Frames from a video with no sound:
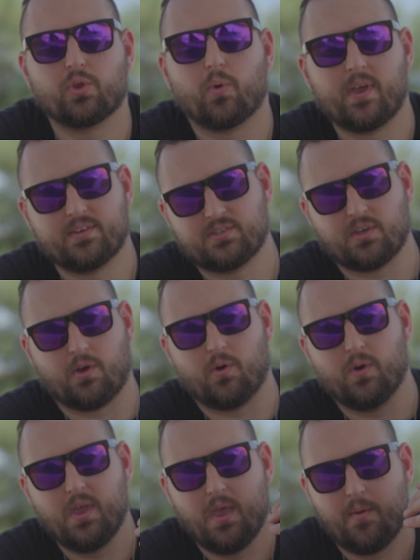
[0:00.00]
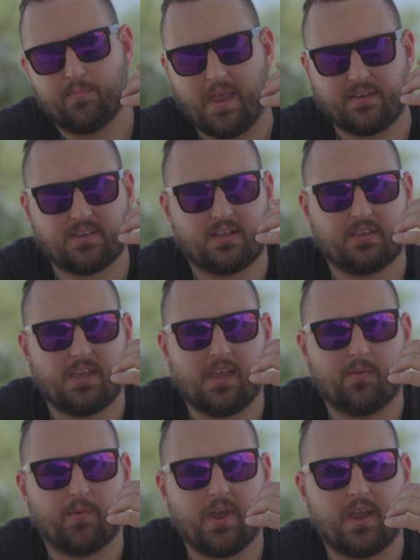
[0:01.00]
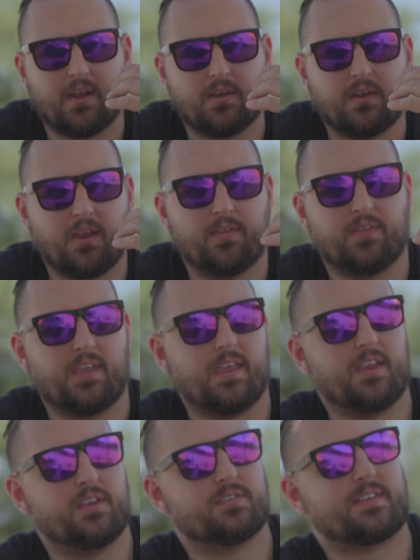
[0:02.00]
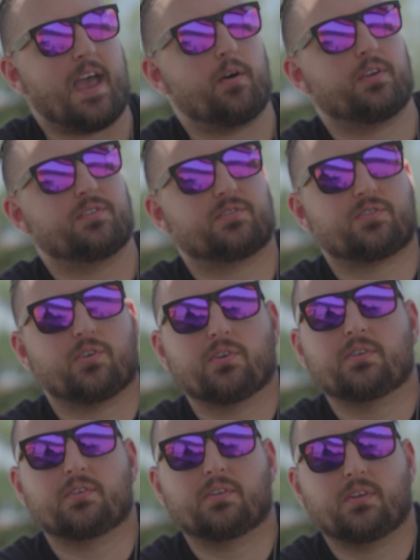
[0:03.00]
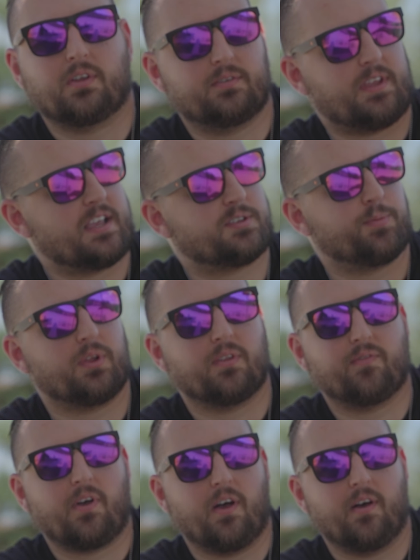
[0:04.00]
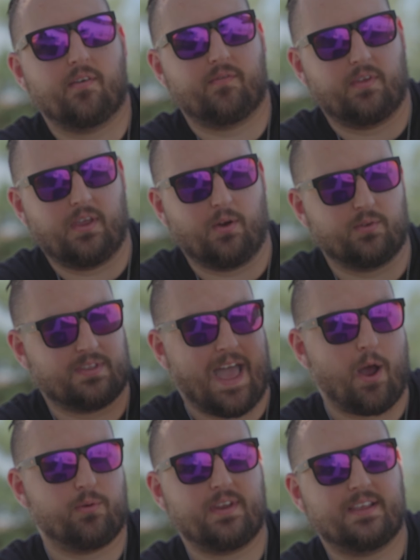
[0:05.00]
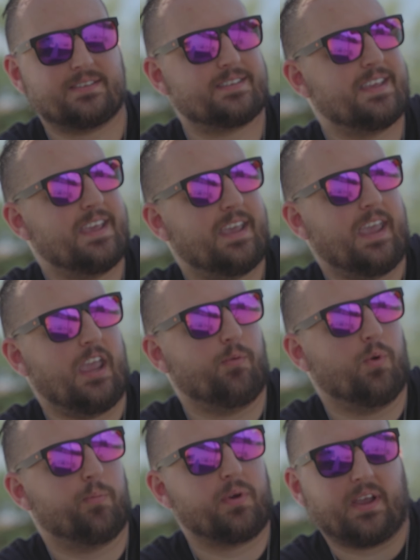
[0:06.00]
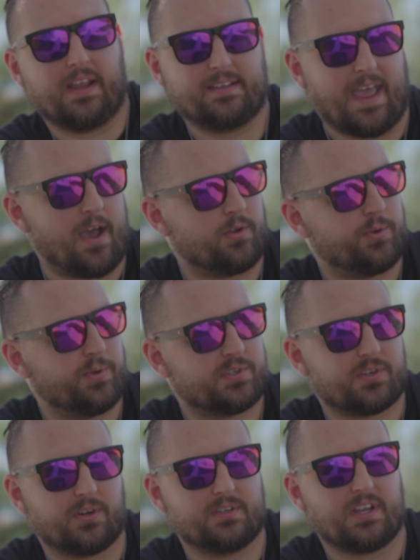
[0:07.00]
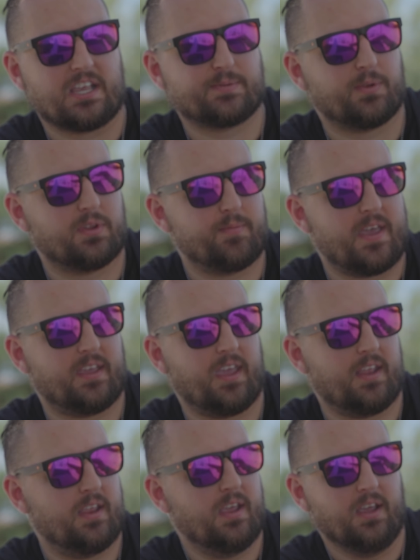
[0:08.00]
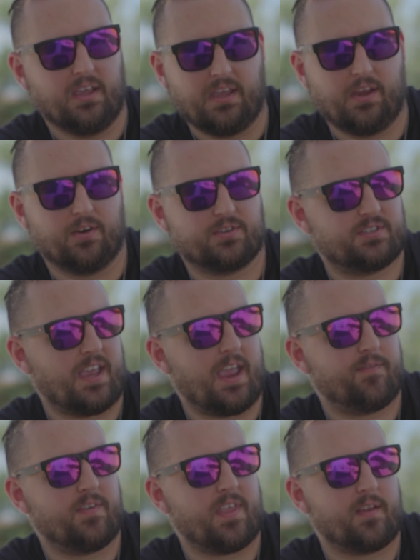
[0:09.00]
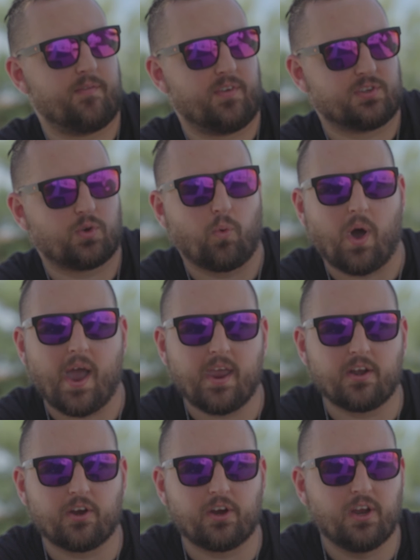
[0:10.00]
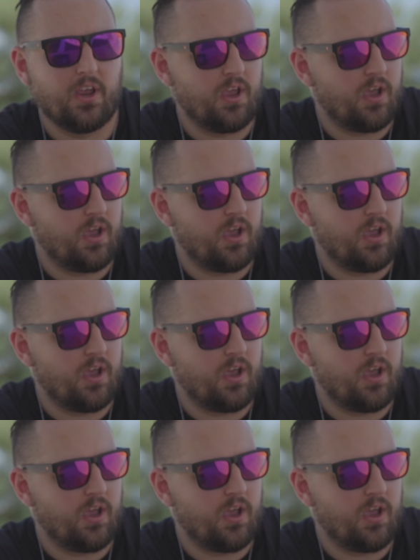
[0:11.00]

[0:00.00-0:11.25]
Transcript: noise, so basically when the sound is a certain decibel of, you know, loudness, it will bring it down to a certain decibel to make it ear safe, and then if it's quieter,